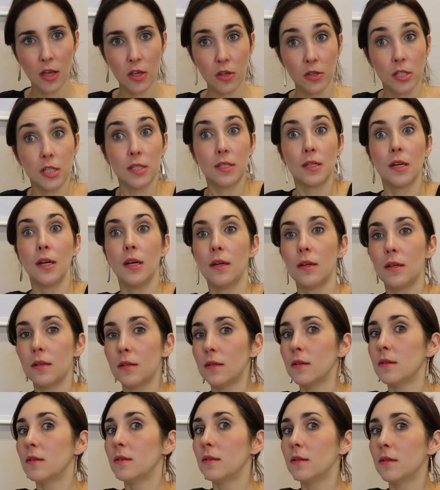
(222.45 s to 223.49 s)
You're just
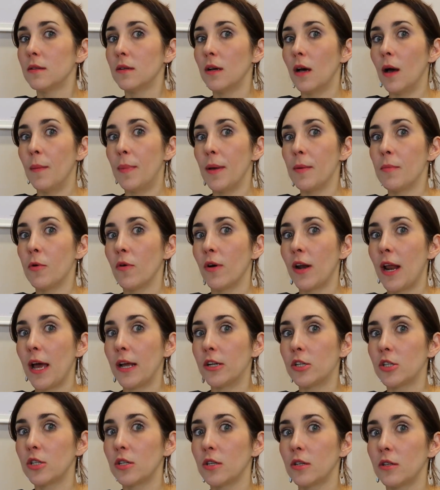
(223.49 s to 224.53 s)
a bit more on
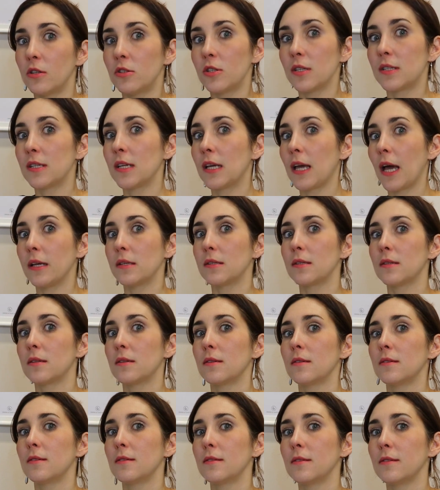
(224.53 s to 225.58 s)
edge, just in
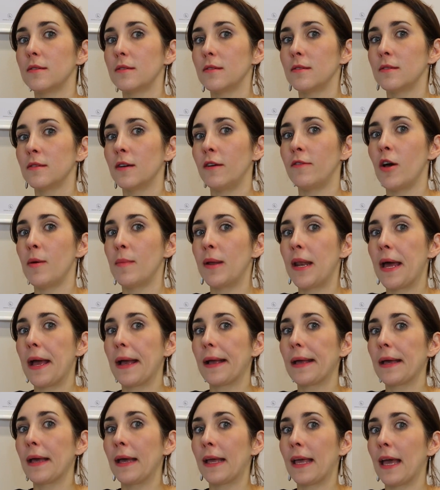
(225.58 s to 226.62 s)
case I've hurt my
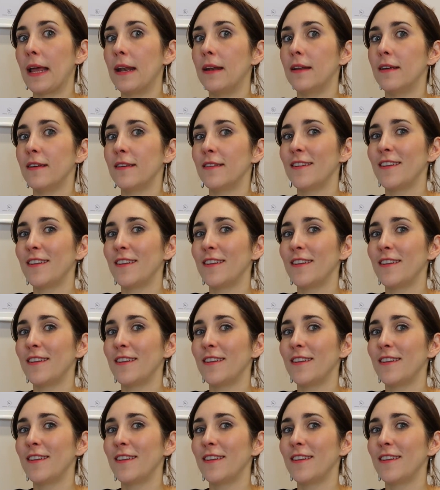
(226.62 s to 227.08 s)
neck again.